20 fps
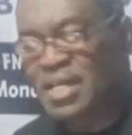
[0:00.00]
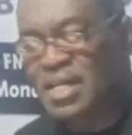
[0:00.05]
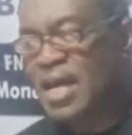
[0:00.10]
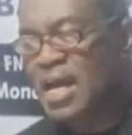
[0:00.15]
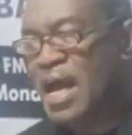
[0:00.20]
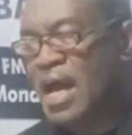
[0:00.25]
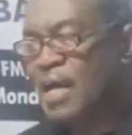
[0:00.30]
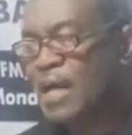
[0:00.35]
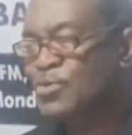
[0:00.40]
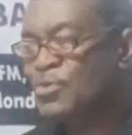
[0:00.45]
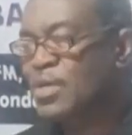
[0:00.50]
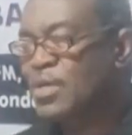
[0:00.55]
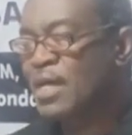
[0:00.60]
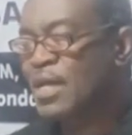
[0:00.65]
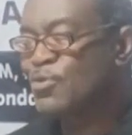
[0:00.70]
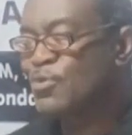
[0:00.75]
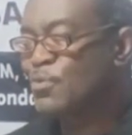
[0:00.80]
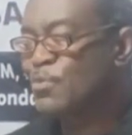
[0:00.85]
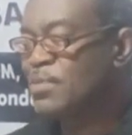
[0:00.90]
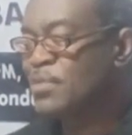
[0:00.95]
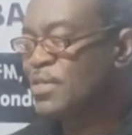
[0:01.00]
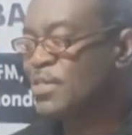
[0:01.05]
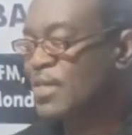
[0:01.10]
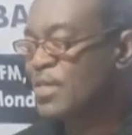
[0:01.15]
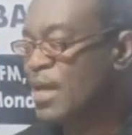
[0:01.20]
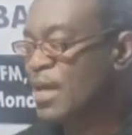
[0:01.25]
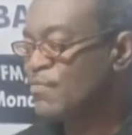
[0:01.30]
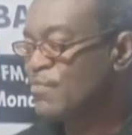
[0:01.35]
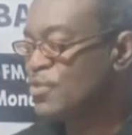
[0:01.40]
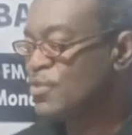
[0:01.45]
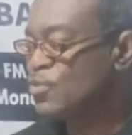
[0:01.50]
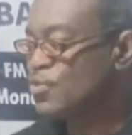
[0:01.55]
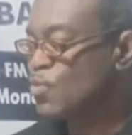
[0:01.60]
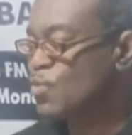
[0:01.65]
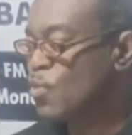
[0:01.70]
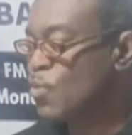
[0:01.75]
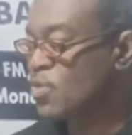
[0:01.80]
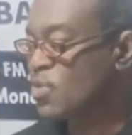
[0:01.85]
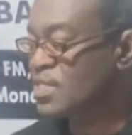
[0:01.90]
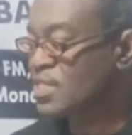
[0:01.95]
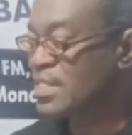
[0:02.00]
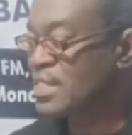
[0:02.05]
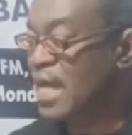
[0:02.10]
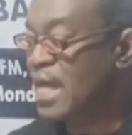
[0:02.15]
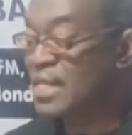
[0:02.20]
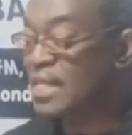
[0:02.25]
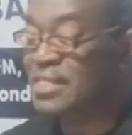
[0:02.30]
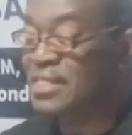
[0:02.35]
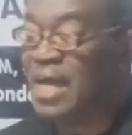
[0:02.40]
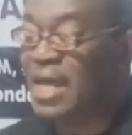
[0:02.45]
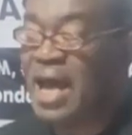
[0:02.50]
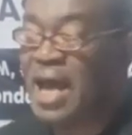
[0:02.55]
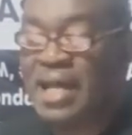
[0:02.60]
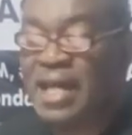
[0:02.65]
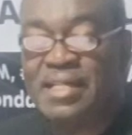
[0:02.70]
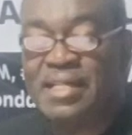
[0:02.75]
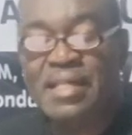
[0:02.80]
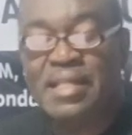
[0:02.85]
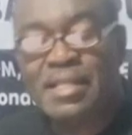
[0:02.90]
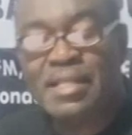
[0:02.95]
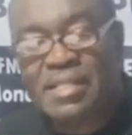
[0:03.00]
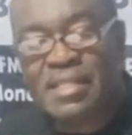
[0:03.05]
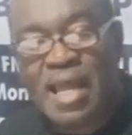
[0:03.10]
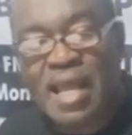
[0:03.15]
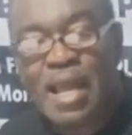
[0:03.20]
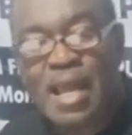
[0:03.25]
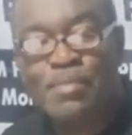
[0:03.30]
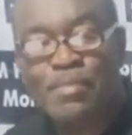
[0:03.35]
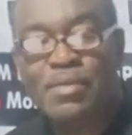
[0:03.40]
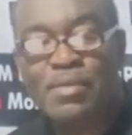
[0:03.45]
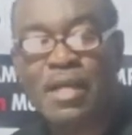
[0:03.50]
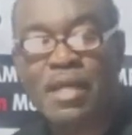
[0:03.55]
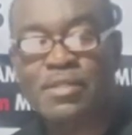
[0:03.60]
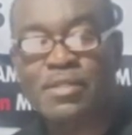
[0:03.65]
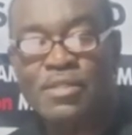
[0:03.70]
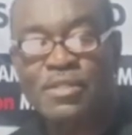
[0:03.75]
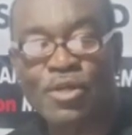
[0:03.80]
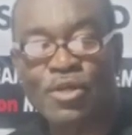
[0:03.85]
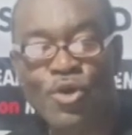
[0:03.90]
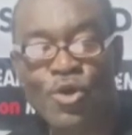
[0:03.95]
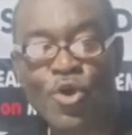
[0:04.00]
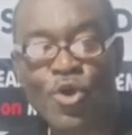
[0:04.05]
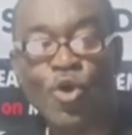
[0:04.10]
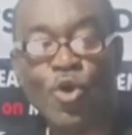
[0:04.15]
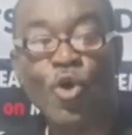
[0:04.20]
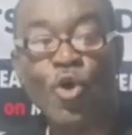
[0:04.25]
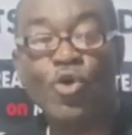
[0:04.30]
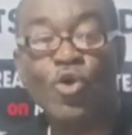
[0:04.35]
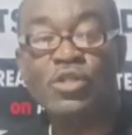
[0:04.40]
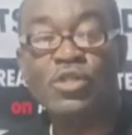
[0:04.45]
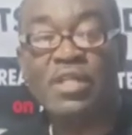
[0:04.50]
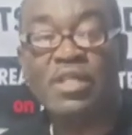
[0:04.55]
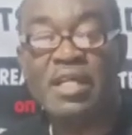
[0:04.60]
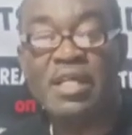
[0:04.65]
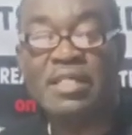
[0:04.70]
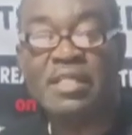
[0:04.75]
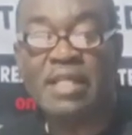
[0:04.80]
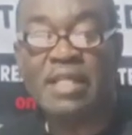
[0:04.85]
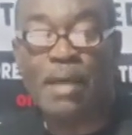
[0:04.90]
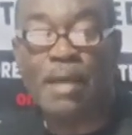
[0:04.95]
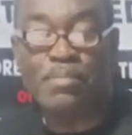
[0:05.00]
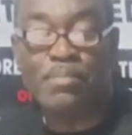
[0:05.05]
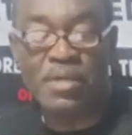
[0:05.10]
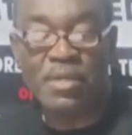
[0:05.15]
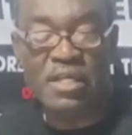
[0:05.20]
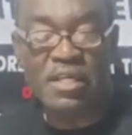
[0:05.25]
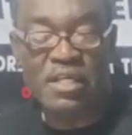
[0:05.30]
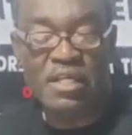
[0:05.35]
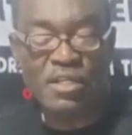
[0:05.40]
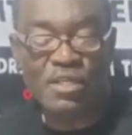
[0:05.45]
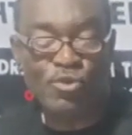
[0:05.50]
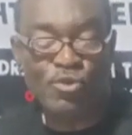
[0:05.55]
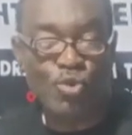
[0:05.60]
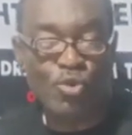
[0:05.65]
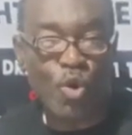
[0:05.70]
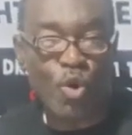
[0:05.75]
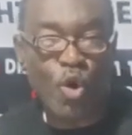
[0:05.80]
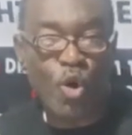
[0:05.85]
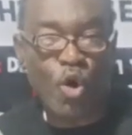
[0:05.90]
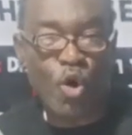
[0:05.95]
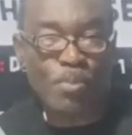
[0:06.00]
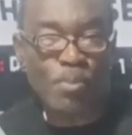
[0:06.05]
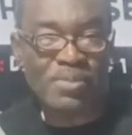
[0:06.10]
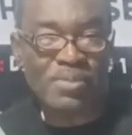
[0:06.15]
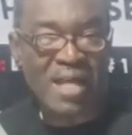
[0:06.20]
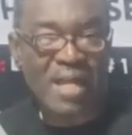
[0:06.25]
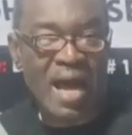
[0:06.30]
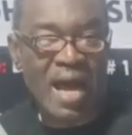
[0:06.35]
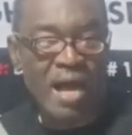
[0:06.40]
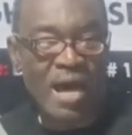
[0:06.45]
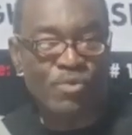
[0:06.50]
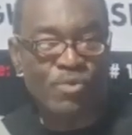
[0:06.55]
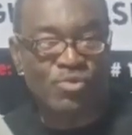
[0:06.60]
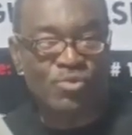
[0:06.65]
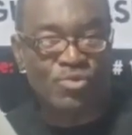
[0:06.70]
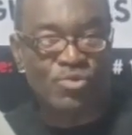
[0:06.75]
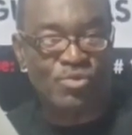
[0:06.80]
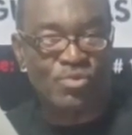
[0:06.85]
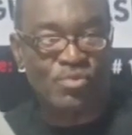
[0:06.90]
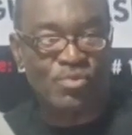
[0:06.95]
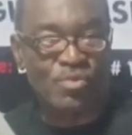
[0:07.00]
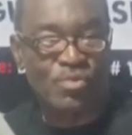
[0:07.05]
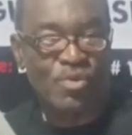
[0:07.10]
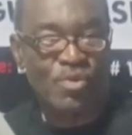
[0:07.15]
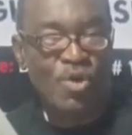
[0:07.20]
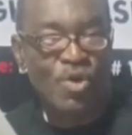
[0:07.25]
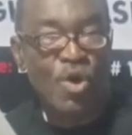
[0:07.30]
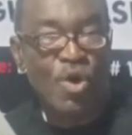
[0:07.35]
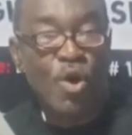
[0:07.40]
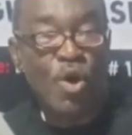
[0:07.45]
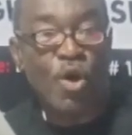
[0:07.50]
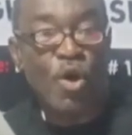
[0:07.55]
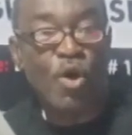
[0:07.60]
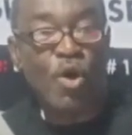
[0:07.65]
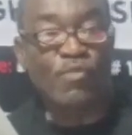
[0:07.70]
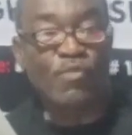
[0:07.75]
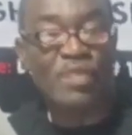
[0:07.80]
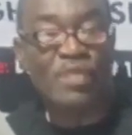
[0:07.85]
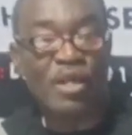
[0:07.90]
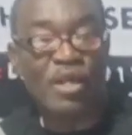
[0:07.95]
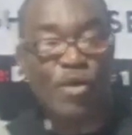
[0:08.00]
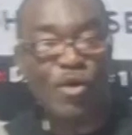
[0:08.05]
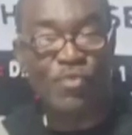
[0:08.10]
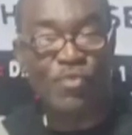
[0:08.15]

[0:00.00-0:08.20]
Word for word: And you cannot be driving towards that at the time that countries are beginning to opt out of the